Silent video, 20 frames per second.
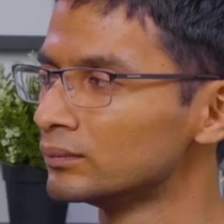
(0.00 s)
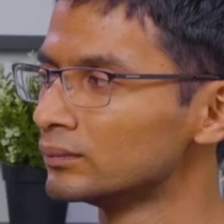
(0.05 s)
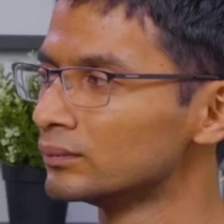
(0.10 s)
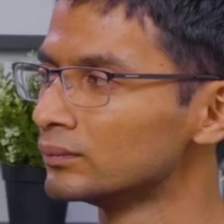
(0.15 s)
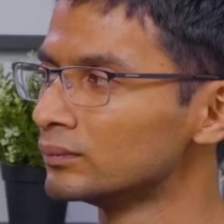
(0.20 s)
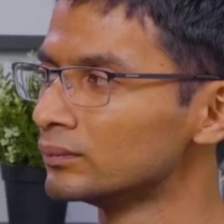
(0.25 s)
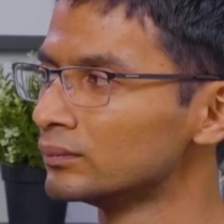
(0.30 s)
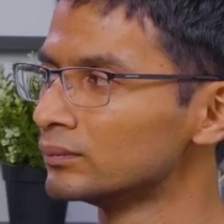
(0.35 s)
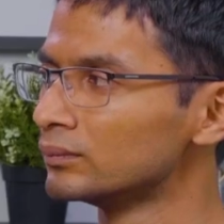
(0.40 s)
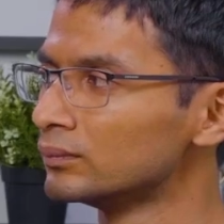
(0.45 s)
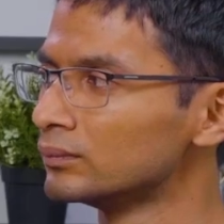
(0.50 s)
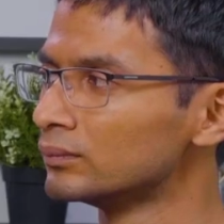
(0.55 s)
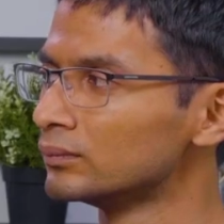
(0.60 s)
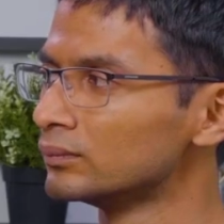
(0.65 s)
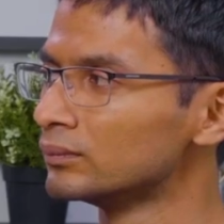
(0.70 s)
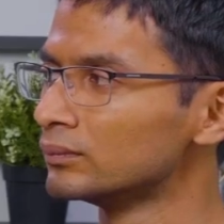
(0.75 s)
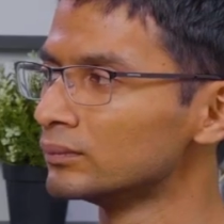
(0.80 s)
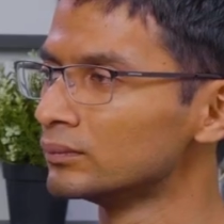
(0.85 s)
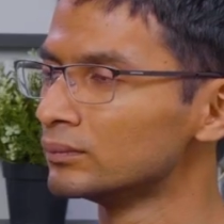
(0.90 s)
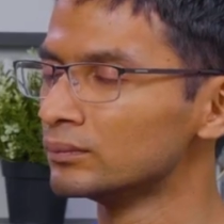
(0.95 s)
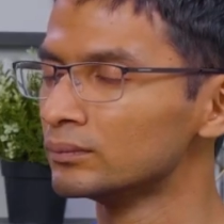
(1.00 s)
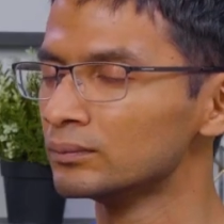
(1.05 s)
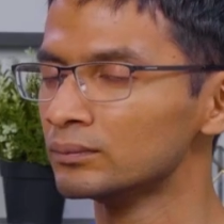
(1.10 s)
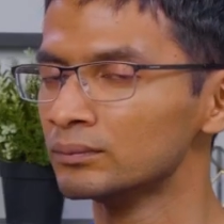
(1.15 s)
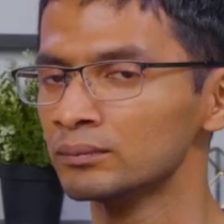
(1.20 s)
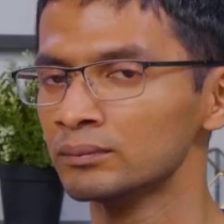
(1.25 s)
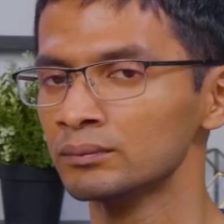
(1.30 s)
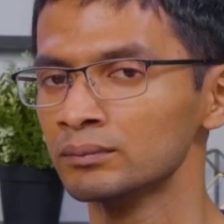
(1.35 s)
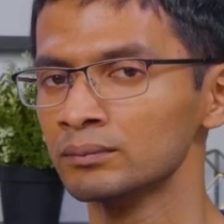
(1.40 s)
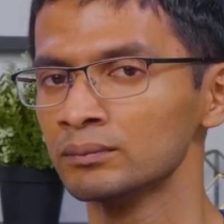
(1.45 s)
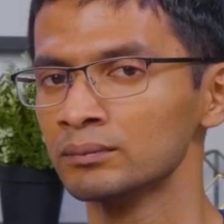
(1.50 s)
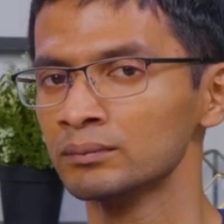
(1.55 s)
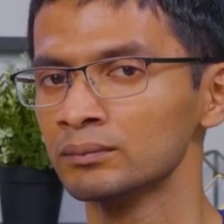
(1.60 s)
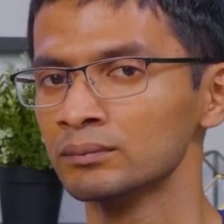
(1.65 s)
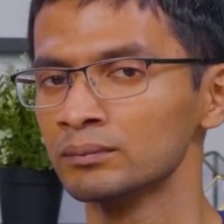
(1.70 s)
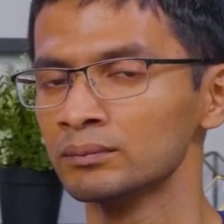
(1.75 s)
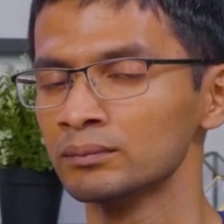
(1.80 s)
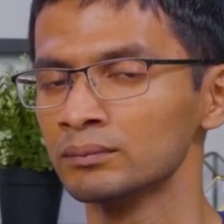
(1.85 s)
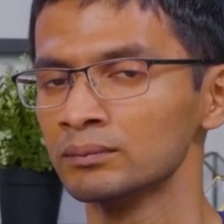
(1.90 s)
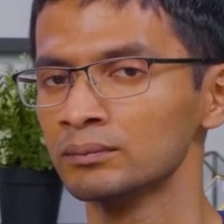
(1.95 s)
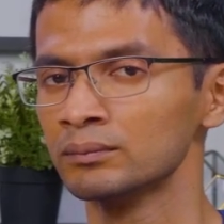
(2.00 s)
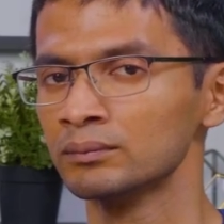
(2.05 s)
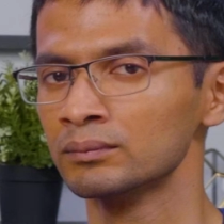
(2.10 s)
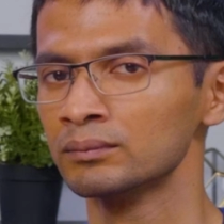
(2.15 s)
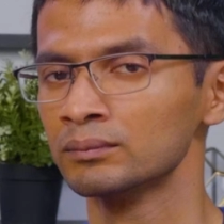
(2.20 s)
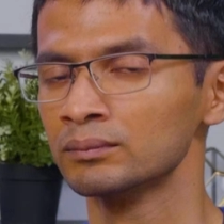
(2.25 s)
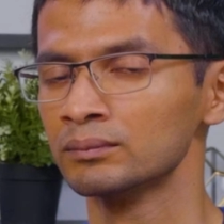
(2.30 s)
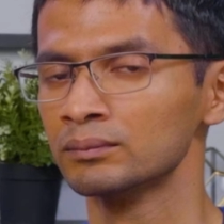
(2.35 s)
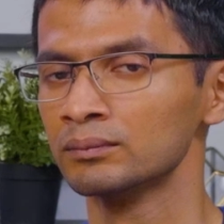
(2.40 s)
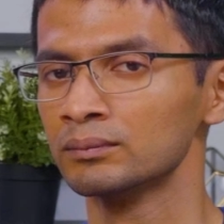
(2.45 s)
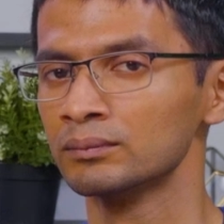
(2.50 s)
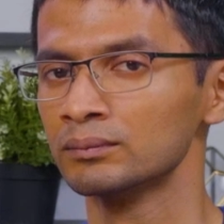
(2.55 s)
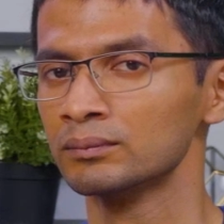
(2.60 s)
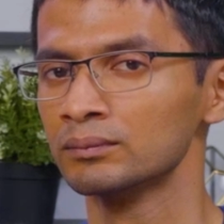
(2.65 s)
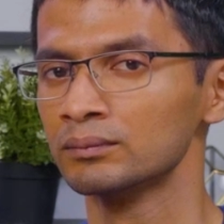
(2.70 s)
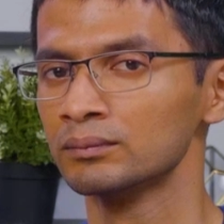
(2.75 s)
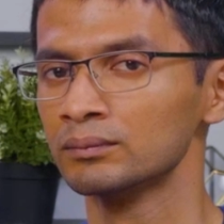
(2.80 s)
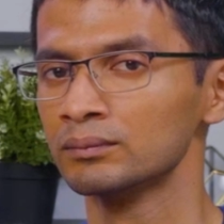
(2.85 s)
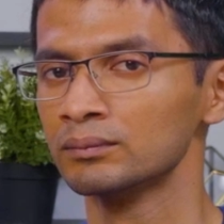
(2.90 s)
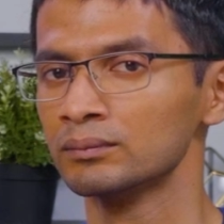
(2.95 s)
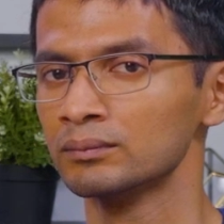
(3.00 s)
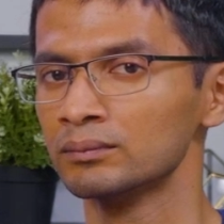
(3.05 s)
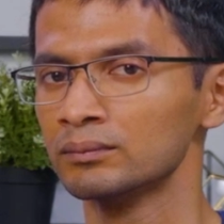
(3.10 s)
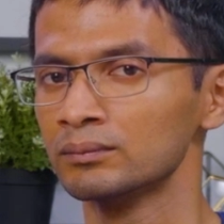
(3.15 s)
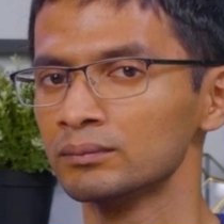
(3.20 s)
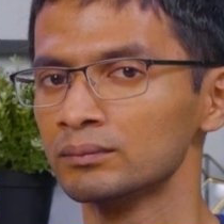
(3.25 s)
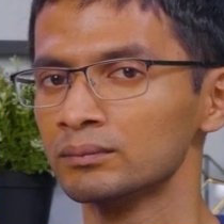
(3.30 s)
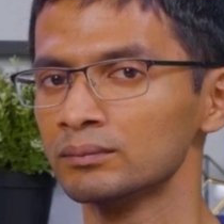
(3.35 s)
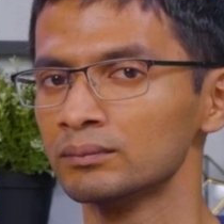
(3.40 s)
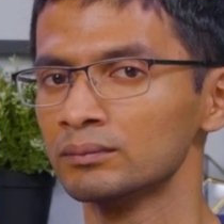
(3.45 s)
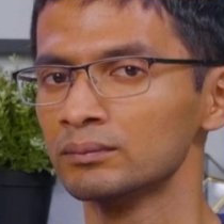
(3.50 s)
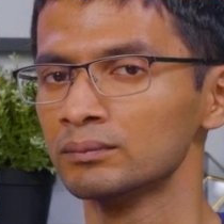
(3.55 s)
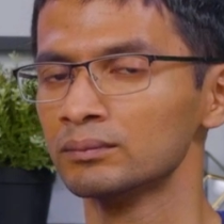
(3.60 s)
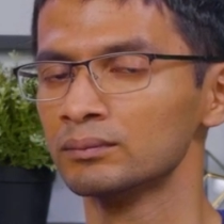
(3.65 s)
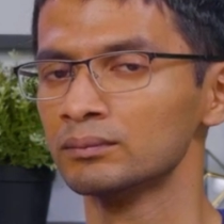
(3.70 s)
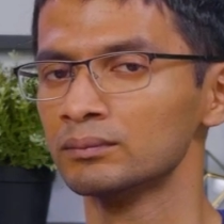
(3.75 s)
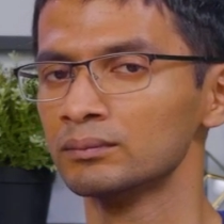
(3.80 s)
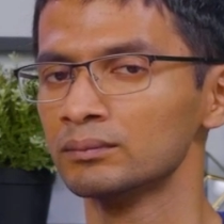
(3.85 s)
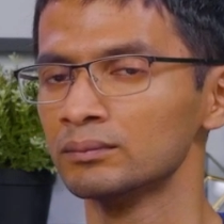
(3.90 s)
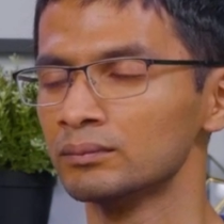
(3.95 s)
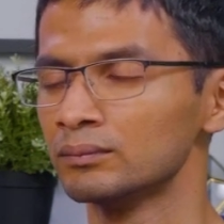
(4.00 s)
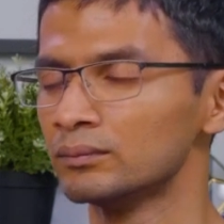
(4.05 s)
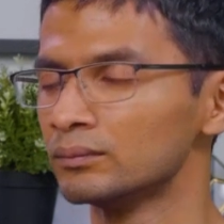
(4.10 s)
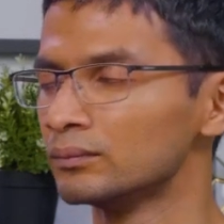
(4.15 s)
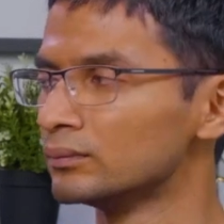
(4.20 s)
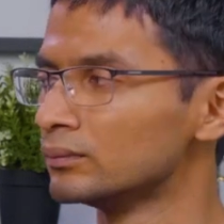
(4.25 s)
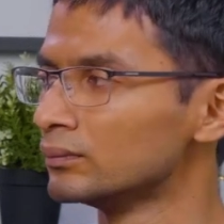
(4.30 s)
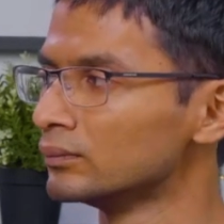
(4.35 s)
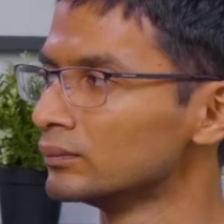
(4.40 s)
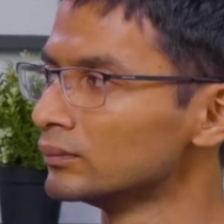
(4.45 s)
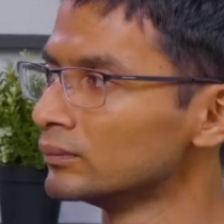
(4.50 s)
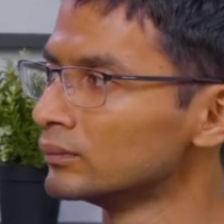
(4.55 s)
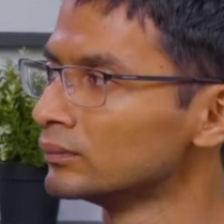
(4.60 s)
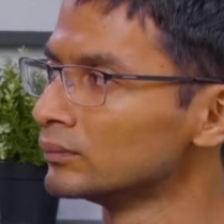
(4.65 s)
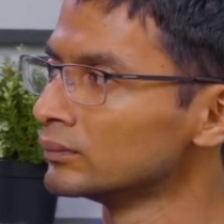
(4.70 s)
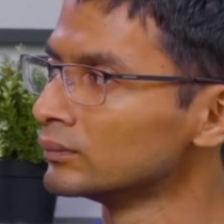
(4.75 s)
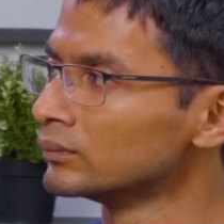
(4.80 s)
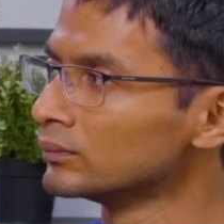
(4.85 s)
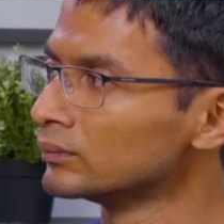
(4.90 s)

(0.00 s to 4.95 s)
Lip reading: [no speech]